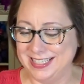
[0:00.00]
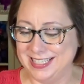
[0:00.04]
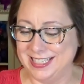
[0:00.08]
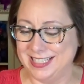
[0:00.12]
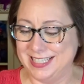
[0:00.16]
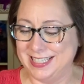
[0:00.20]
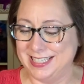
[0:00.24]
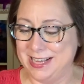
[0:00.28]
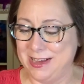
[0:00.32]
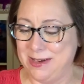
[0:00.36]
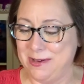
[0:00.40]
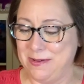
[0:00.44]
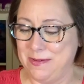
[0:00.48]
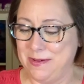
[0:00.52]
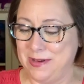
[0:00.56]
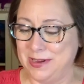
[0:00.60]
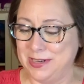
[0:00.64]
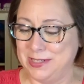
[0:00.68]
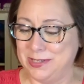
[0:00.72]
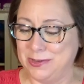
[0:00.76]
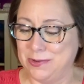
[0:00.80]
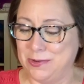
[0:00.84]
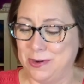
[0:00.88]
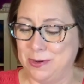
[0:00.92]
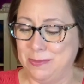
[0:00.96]
so
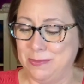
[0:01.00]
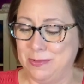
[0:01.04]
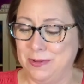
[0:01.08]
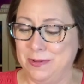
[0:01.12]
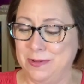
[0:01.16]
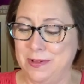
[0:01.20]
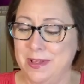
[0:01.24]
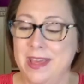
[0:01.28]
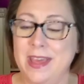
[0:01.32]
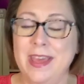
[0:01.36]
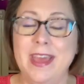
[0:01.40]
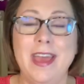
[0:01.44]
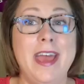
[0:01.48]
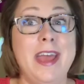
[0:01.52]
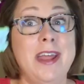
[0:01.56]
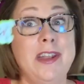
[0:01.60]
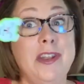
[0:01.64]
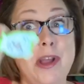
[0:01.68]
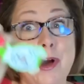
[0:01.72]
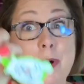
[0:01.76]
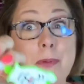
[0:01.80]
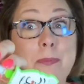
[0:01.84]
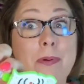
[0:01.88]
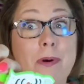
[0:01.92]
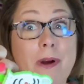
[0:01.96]
adorable. And
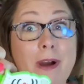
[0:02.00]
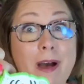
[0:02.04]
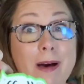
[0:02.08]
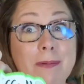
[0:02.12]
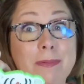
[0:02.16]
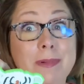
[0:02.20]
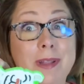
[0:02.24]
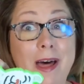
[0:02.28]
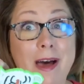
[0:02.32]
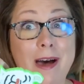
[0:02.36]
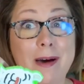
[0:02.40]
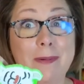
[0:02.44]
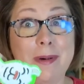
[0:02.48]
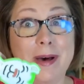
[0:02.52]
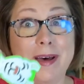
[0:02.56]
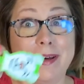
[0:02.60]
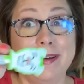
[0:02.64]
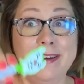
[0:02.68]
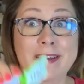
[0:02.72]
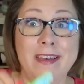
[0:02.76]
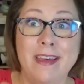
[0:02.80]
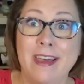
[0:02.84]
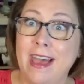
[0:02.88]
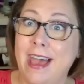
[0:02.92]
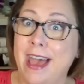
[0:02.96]
no problema.
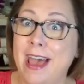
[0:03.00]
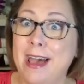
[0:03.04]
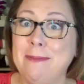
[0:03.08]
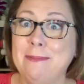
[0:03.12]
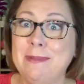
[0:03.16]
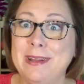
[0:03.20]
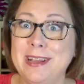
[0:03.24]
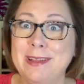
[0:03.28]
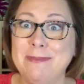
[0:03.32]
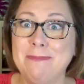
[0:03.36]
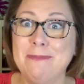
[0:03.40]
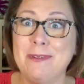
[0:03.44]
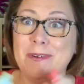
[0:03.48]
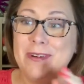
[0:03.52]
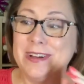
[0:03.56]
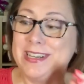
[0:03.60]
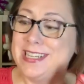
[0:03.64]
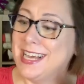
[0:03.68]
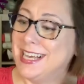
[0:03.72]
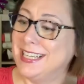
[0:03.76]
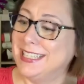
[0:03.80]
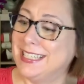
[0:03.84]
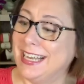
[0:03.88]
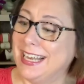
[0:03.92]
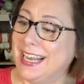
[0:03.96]
How many more
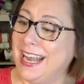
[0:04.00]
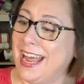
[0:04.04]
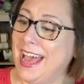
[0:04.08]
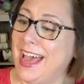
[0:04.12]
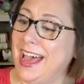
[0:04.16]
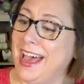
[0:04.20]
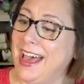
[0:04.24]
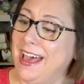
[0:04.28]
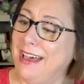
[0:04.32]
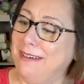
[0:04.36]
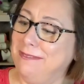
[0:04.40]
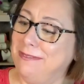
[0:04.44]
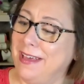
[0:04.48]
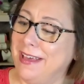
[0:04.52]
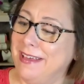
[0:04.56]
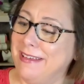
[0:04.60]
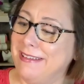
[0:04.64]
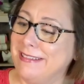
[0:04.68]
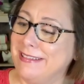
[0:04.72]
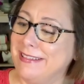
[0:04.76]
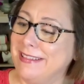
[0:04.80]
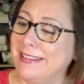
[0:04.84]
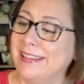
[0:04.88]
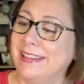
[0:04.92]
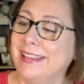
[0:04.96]
does it have?
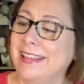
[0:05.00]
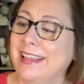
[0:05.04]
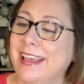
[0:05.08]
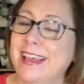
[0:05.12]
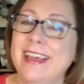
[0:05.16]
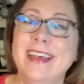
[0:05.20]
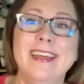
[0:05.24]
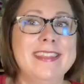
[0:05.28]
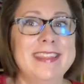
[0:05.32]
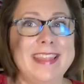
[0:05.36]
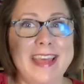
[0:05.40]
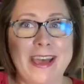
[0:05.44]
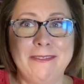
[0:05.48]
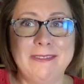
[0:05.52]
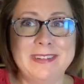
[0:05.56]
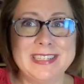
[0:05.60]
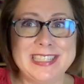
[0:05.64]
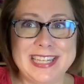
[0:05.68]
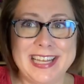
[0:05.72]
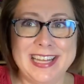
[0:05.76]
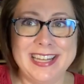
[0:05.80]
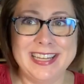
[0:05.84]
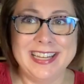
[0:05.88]
That was it.